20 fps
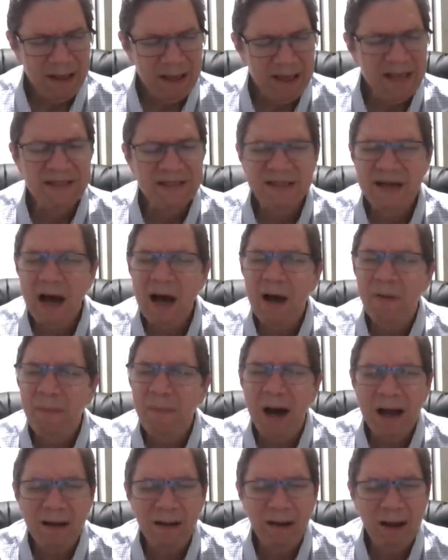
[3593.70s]
It's not
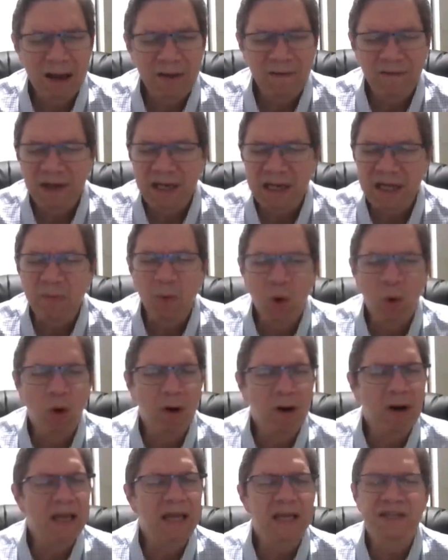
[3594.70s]
my life
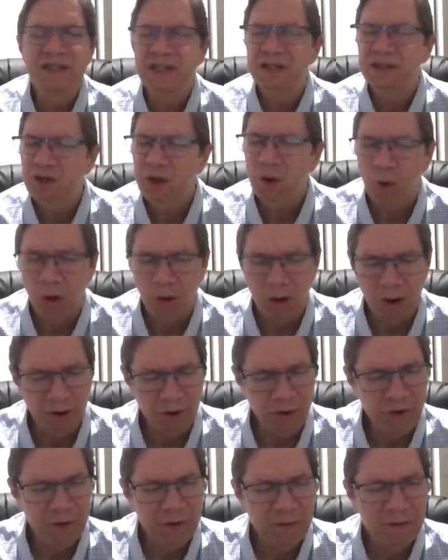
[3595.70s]
anymore, it's
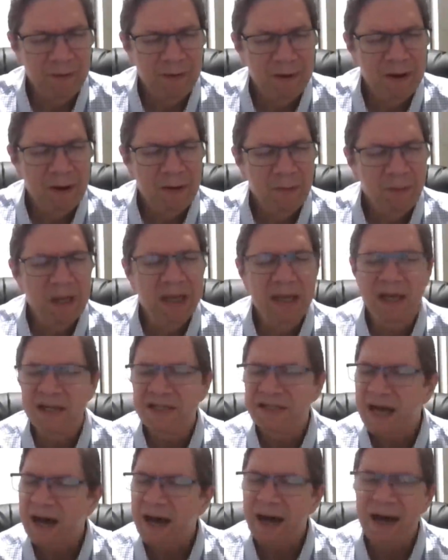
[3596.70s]
yours.
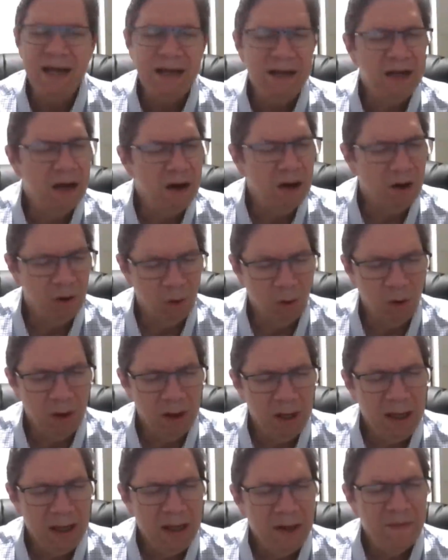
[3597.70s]
Because I know mm
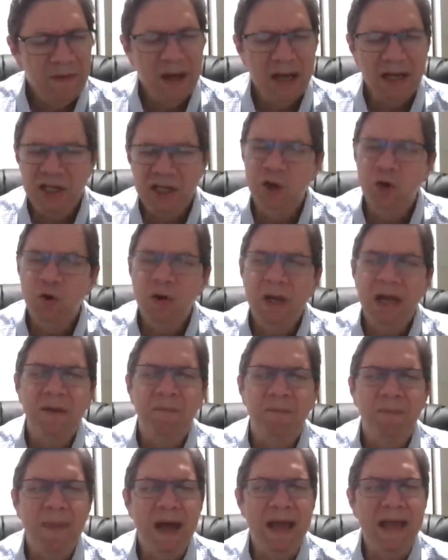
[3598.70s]
that you
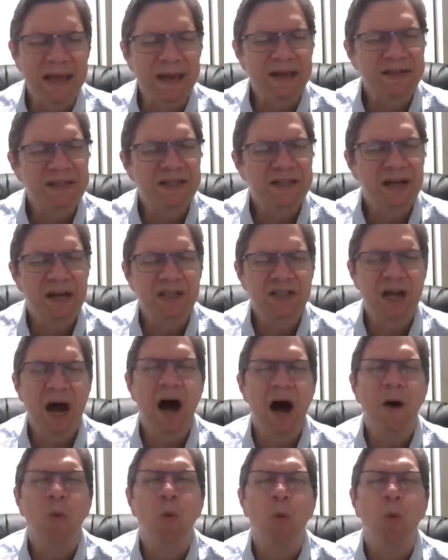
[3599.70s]
can make such
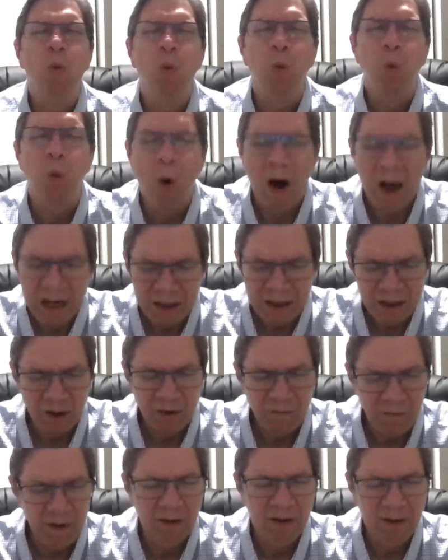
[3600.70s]
a
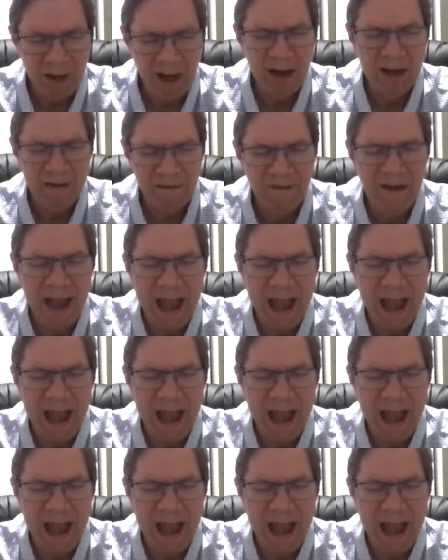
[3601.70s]
wonderful life